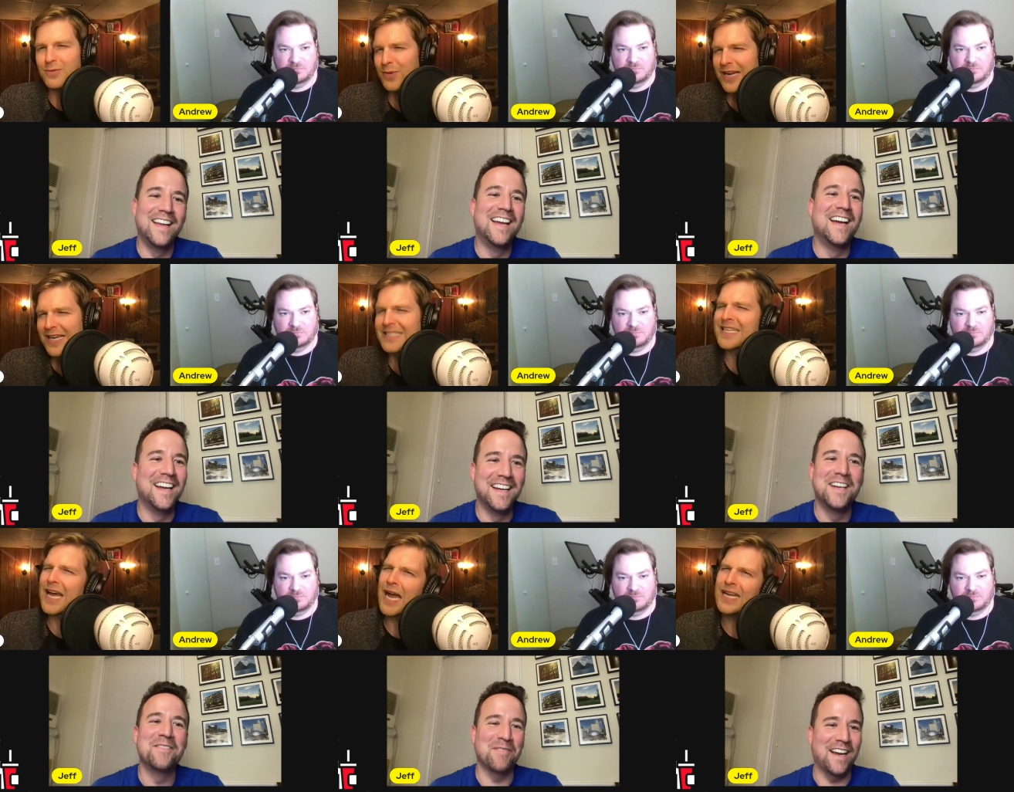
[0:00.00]
Speaker 1: right? It's
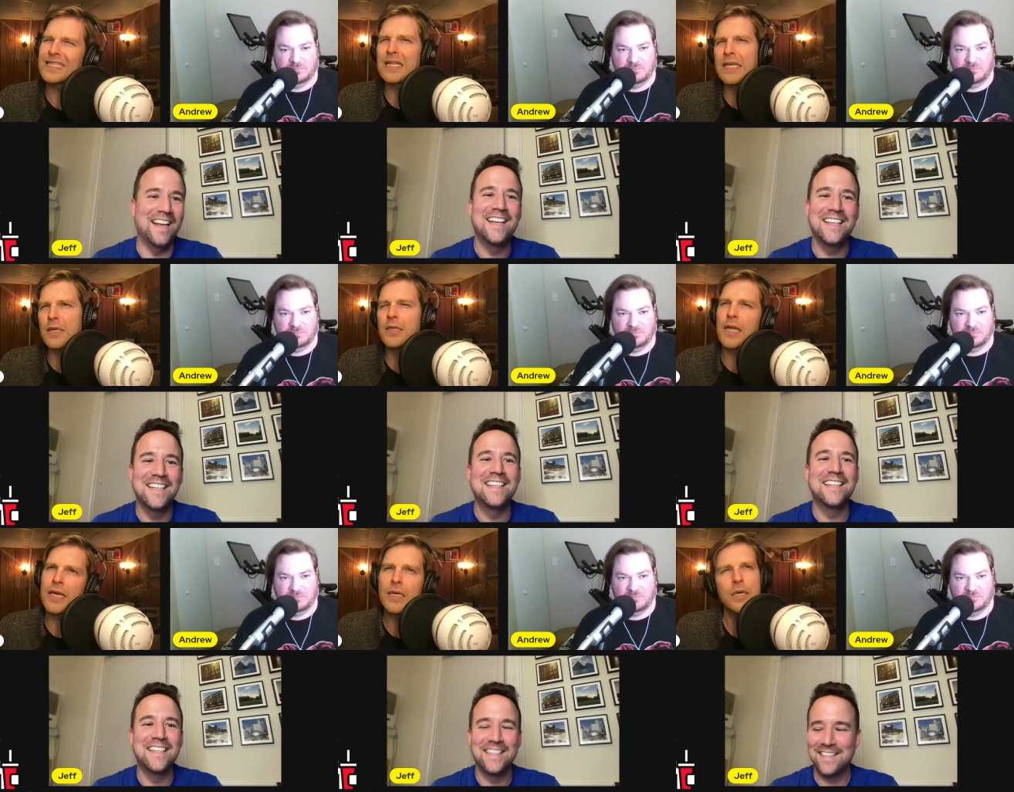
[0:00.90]
kind, it's right. a little
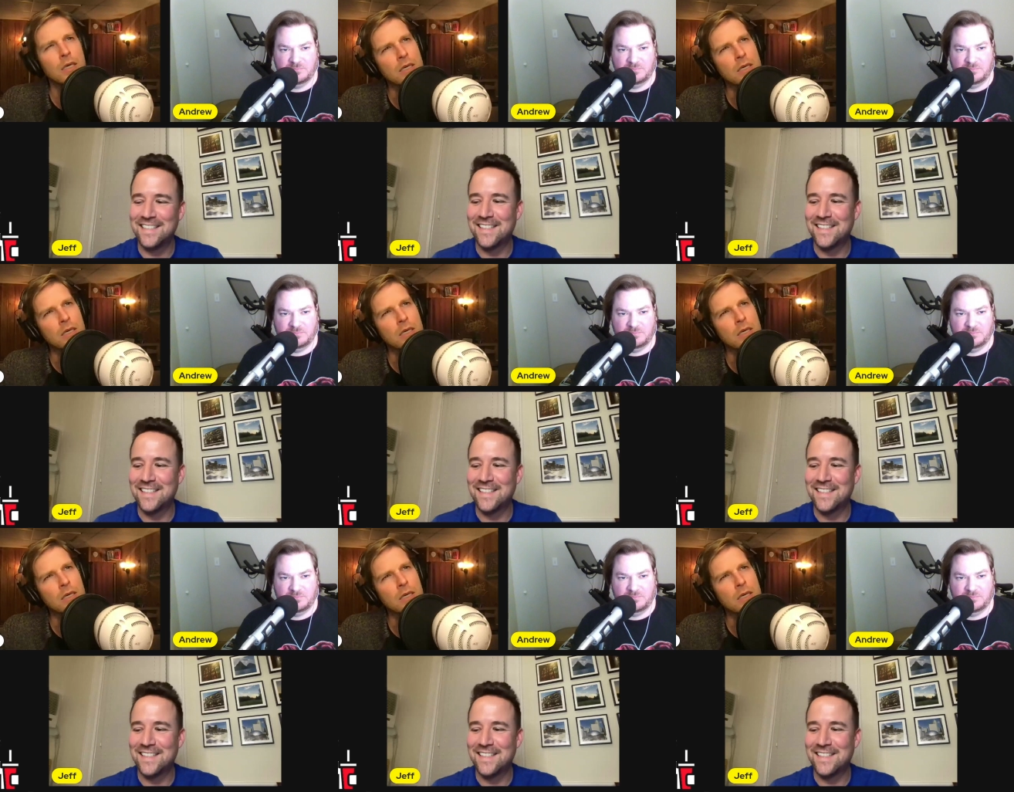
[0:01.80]
like,